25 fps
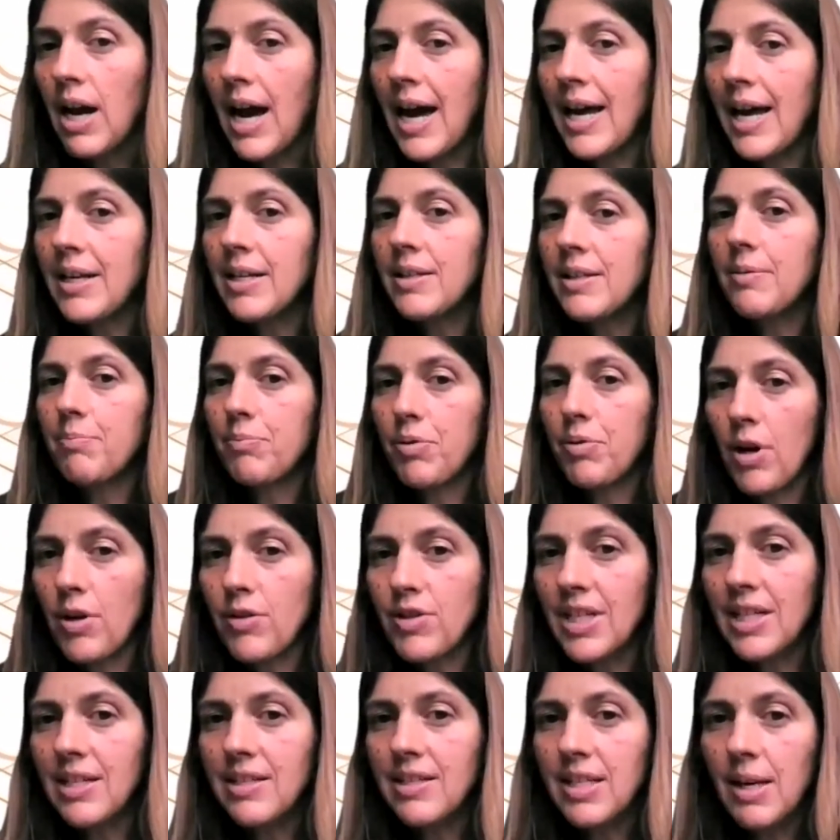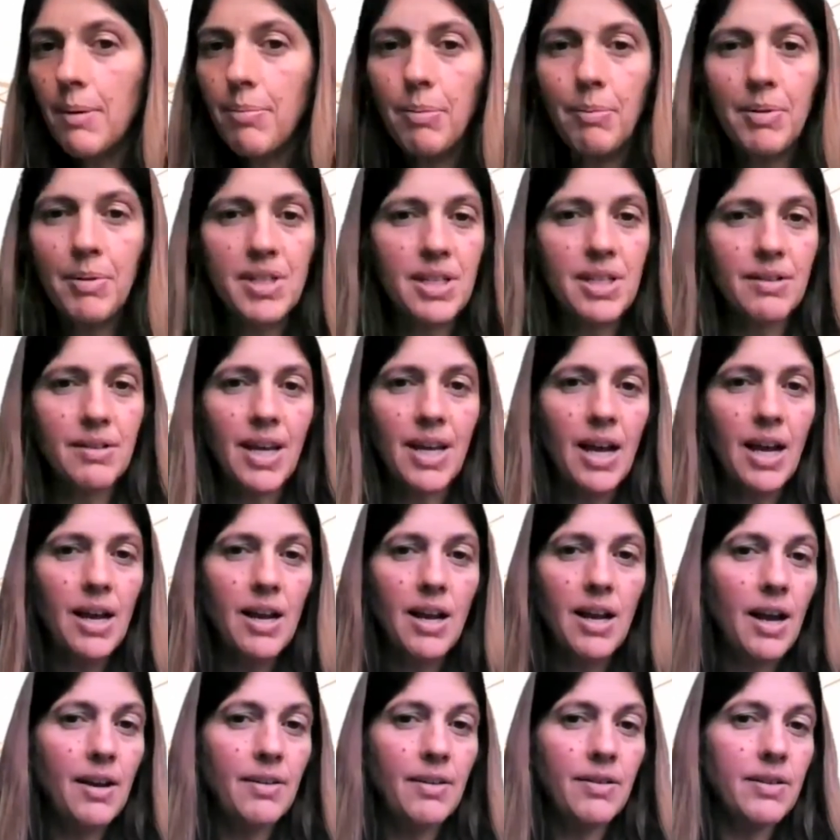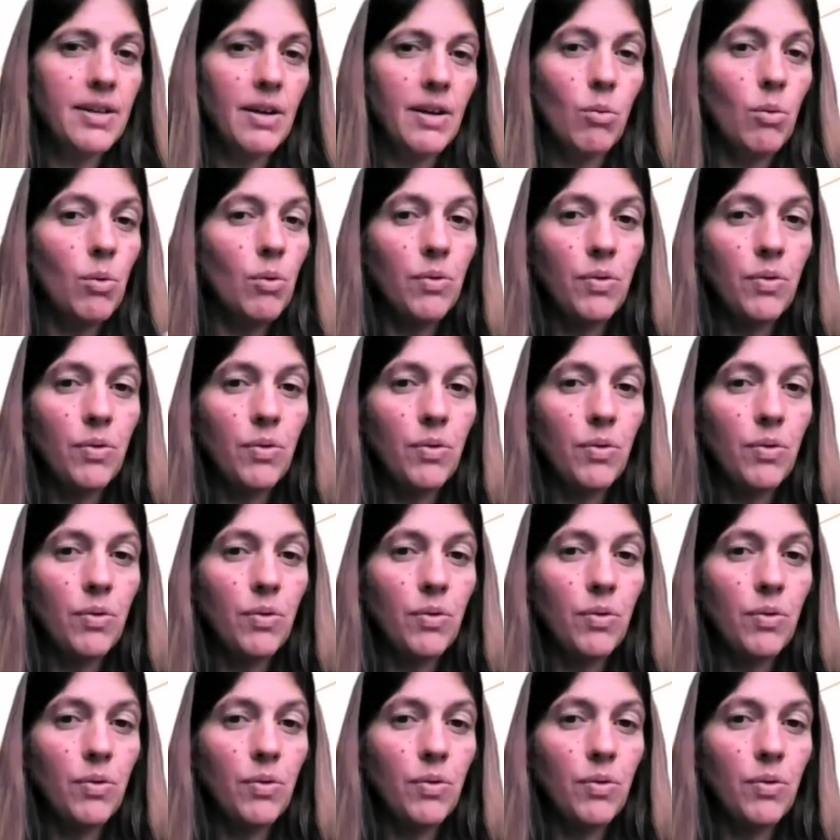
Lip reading: and protein supplements, and